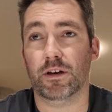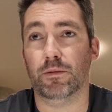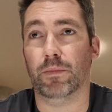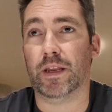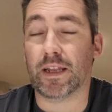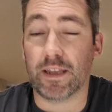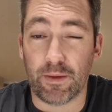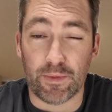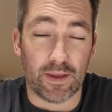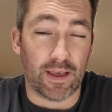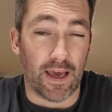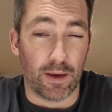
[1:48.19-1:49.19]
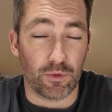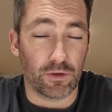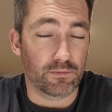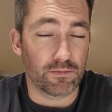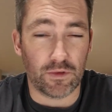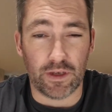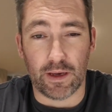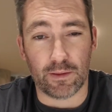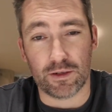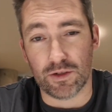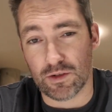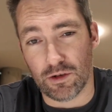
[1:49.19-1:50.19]
My nickname's Gamble. You guys
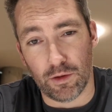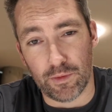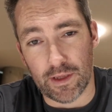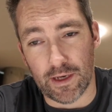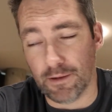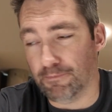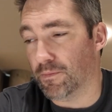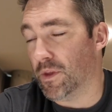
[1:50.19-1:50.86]
can just call me that.